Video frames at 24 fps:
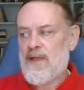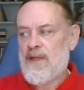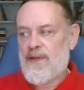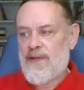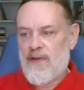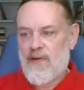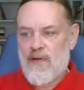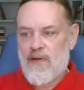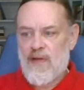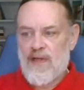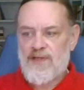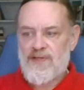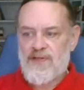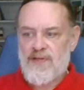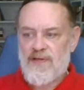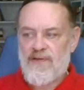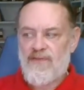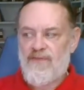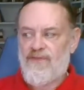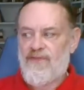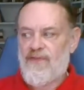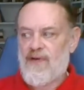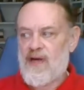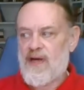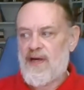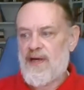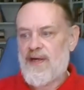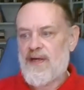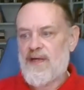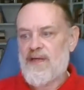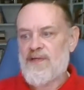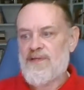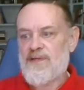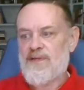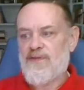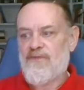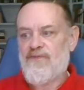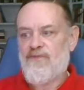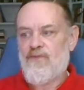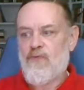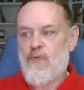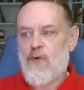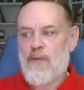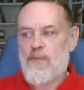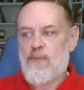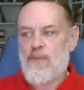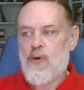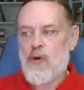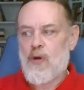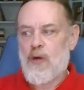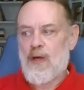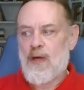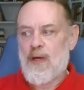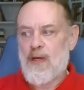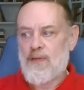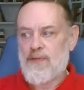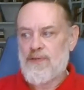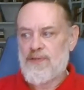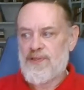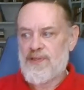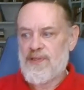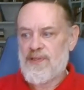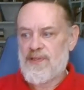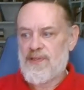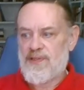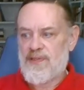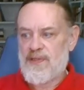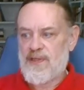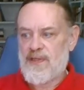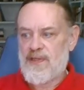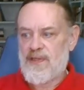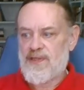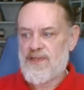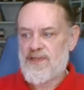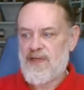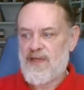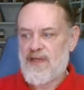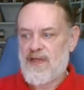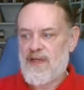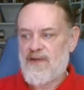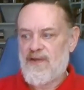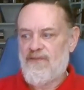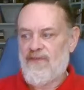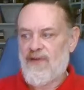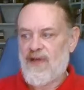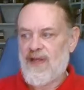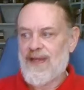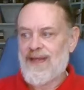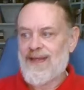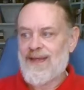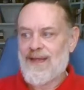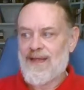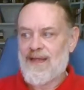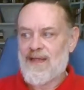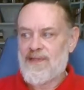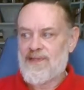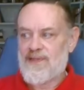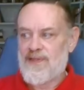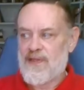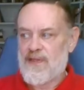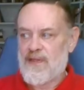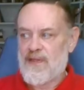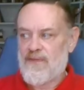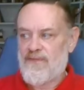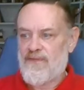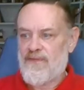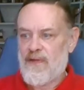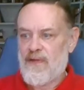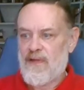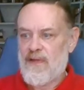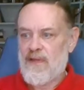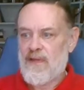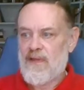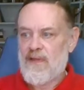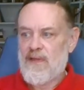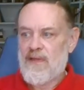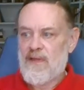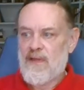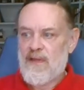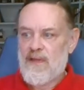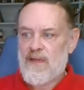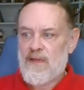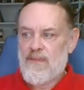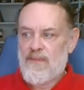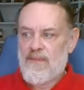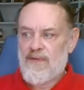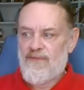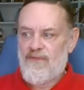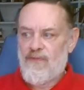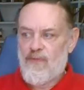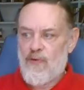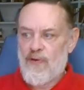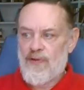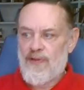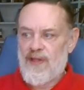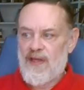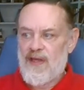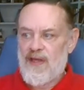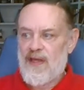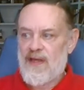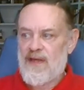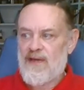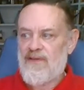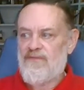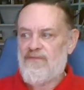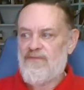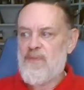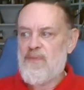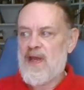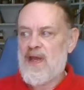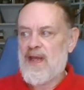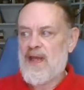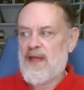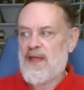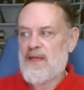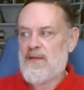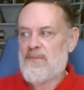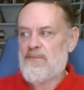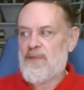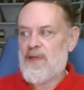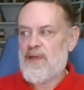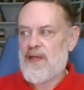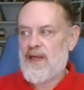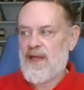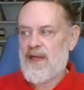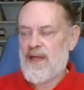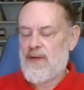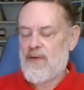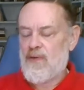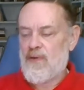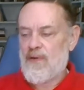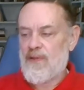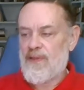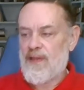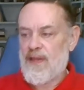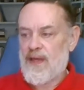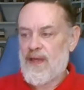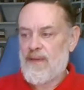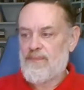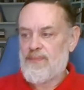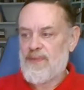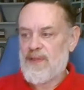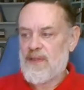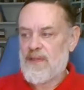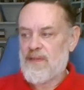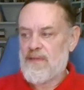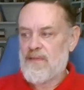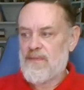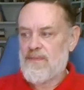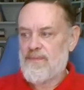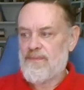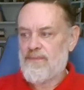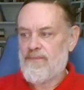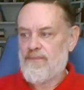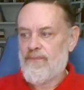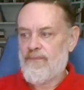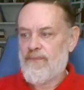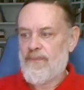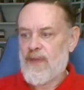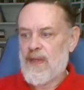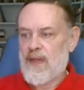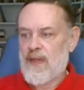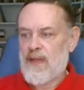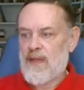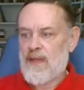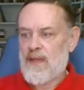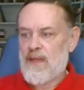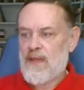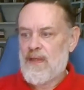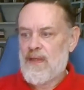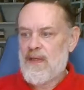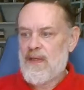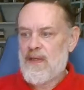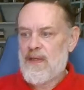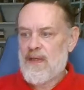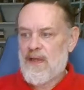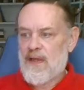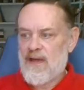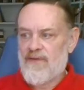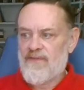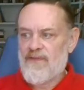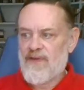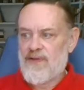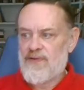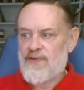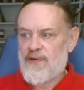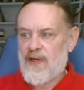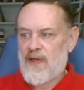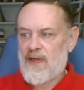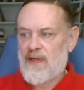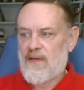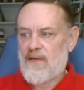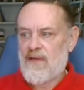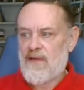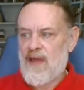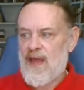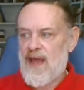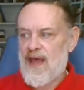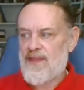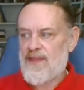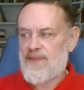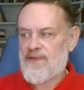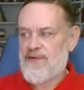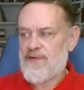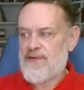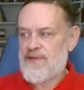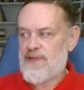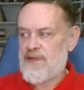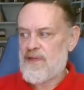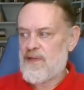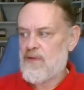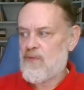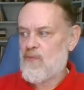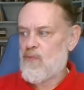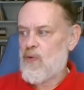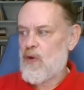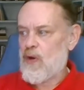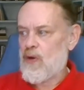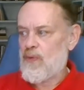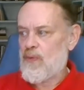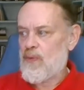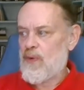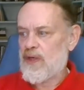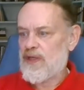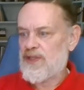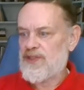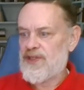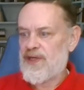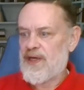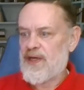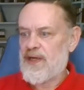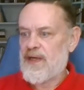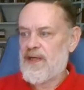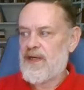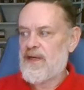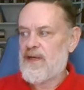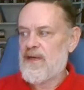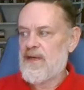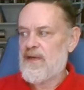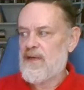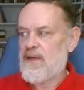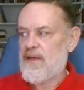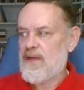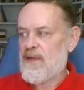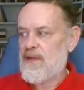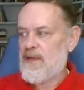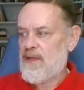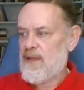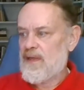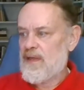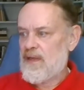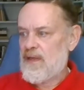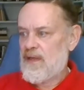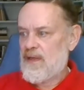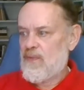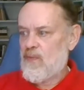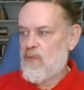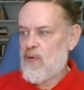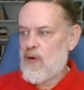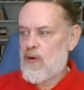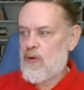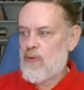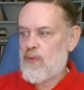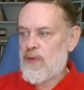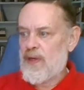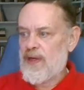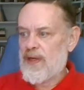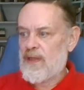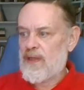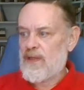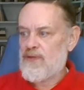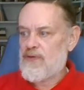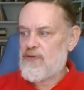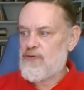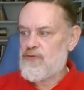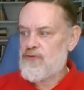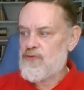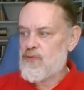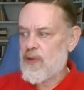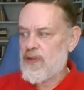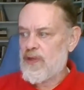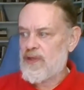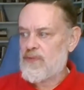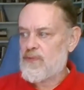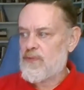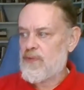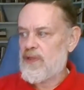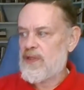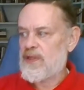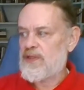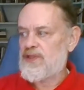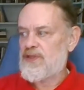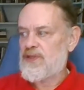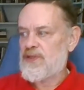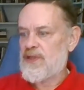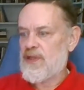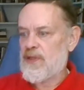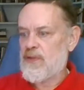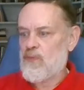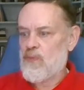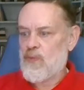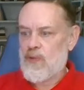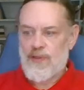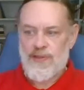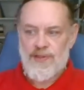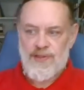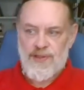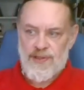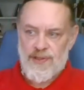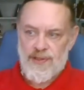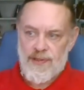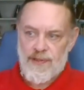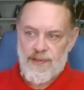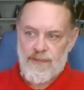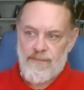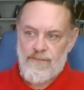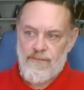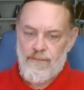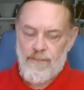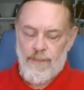the Austin friars, and four more houses in the city of Lincoln itself. For the end of May, been at Northampton. Coventry, Atherstone, Warwickshire, Warwick, Droitwich, and Worcester.